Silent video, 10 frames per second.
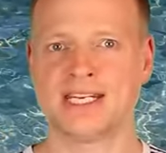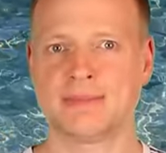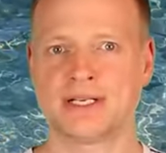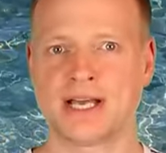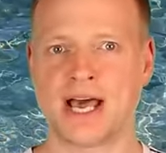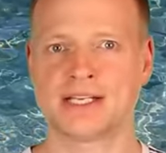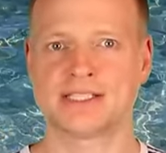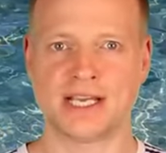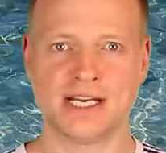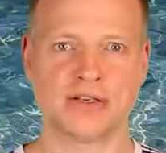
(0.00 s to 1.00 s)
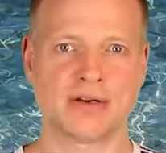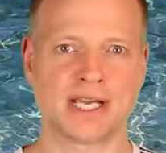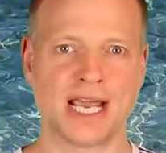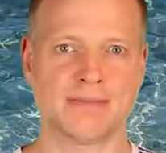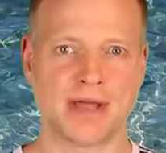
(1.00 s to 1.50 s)
animal cards in your
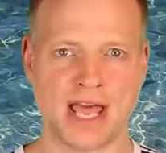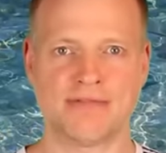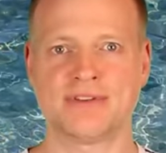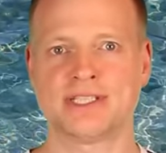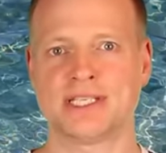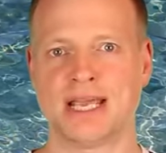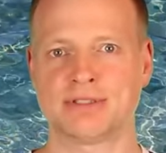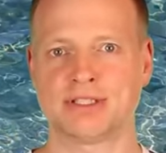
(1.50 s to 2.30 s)
game have the same